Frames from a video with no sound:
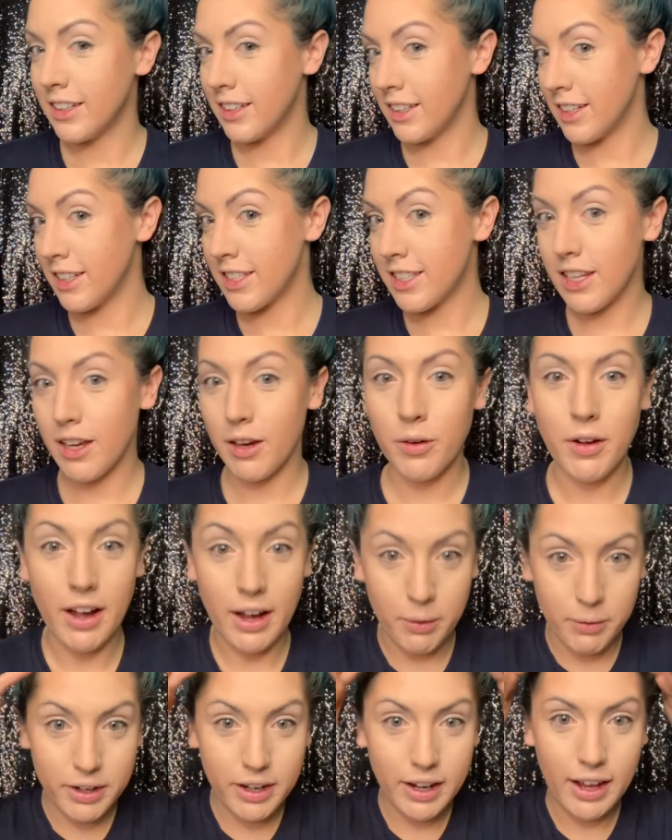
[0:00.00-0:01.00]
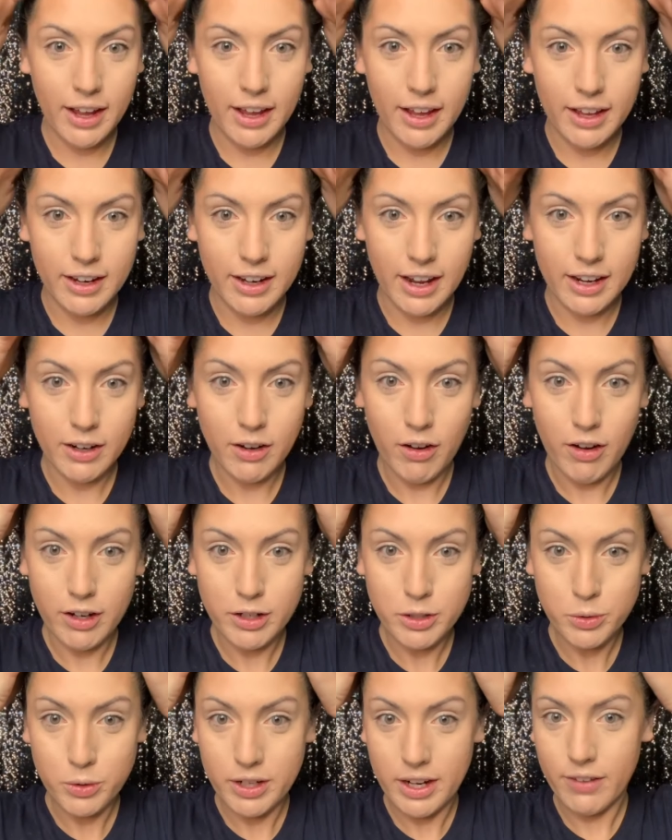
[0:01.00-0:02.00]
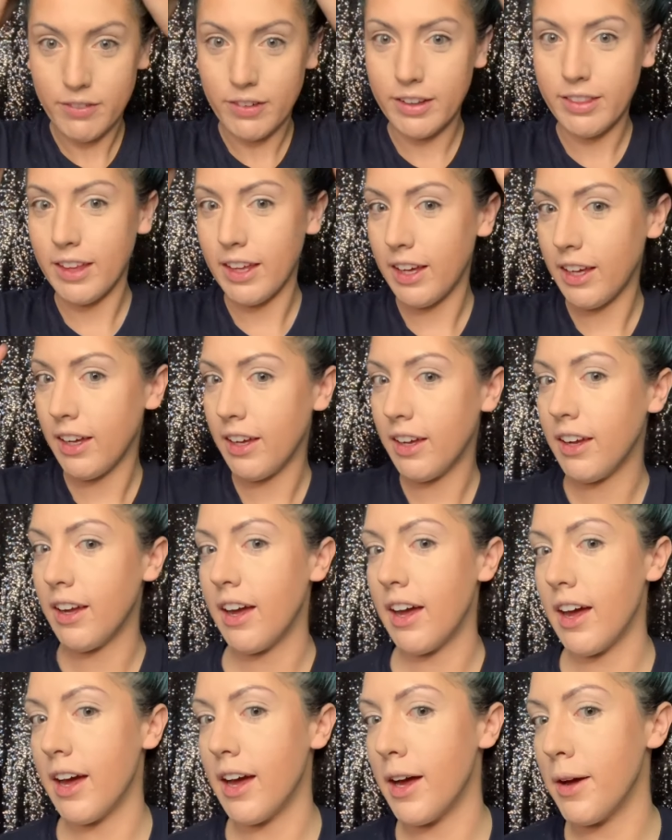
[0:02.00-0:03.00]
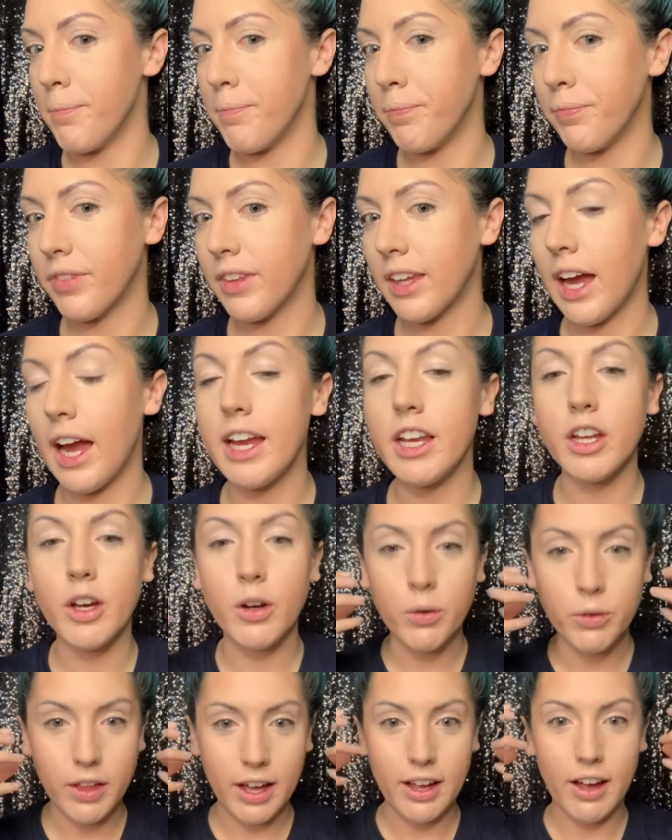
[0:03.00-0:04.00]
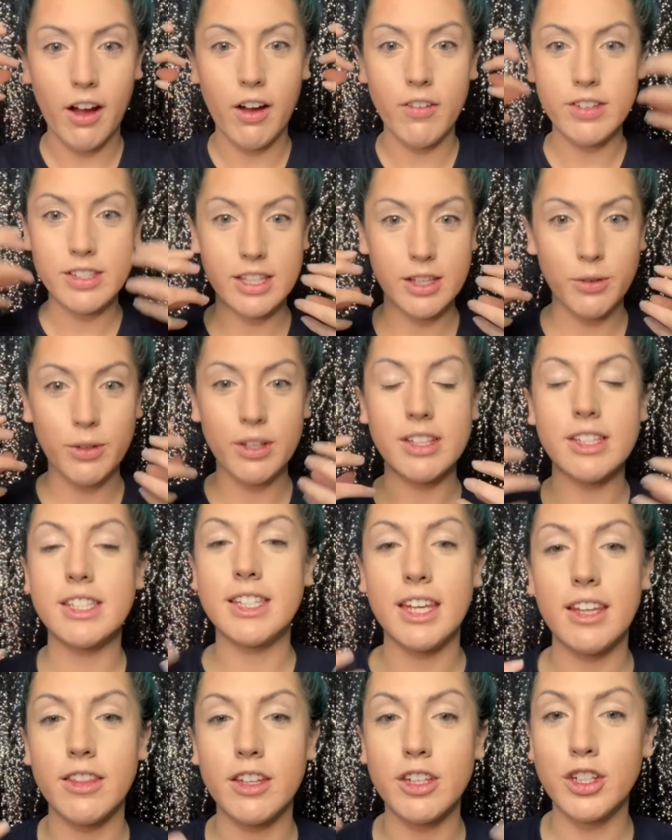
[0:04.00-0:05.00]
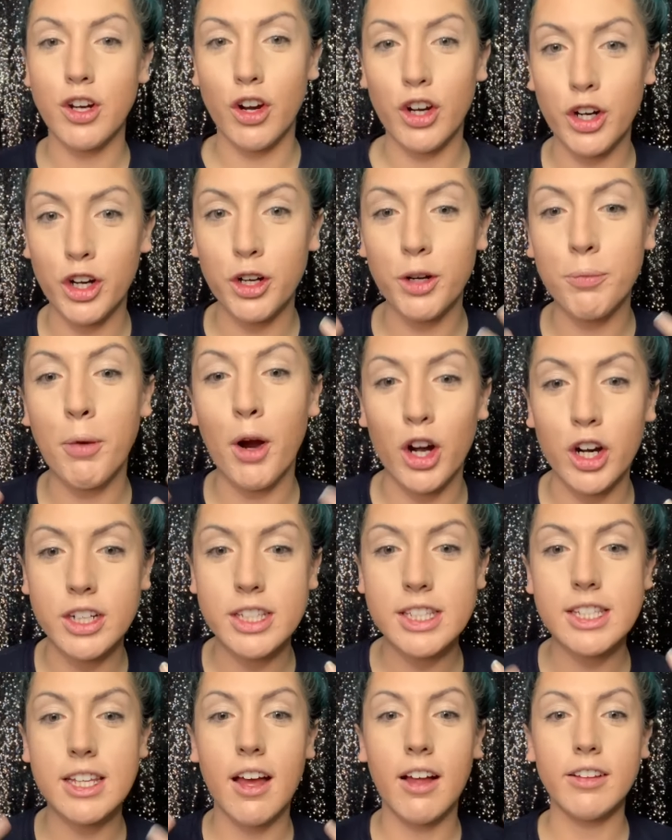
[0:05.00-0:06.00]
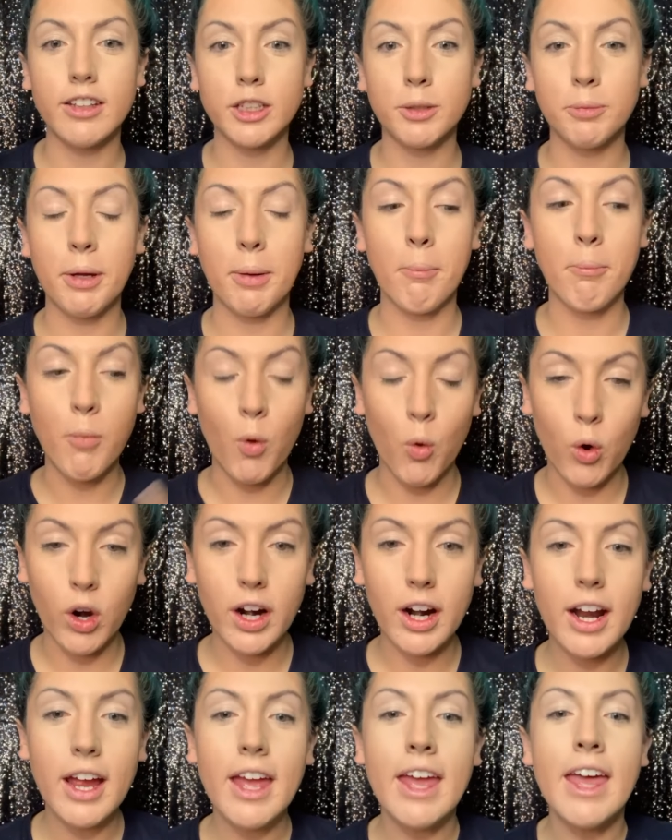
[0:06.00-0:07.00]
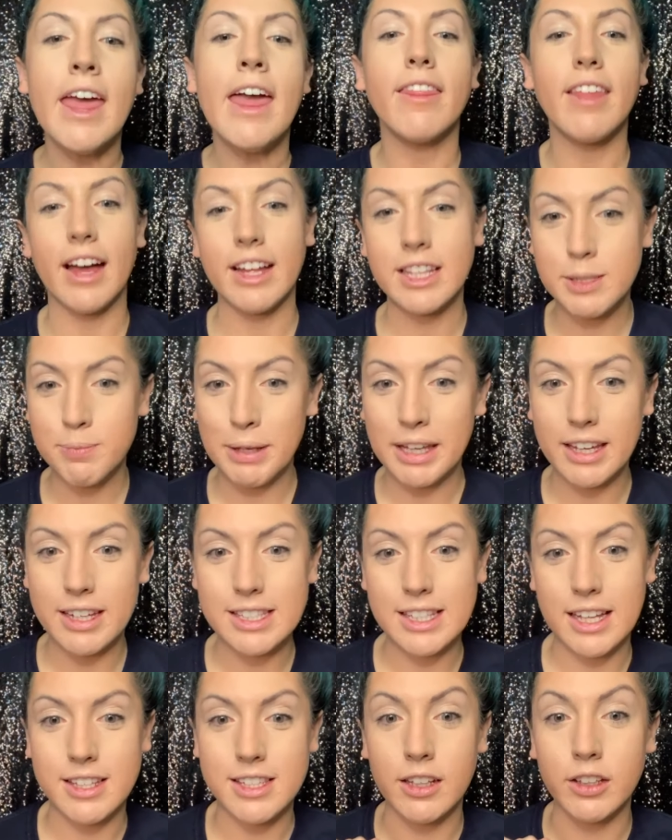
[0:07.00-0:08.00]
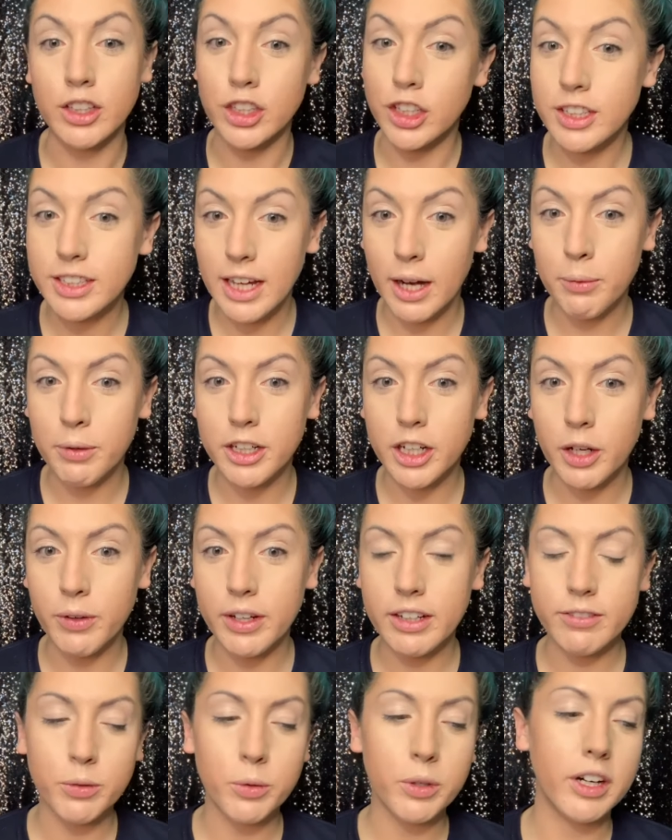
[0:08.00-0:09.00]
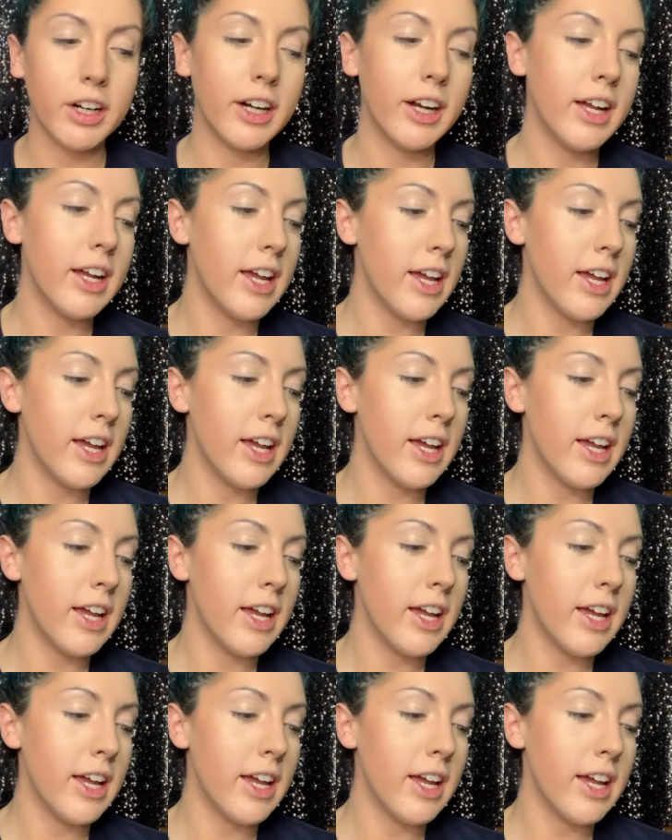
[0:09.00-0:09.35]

So I went ahead and contoured everything. I know that obviously you can see the darker parts a little bit more. That's because that's the look that we're going for.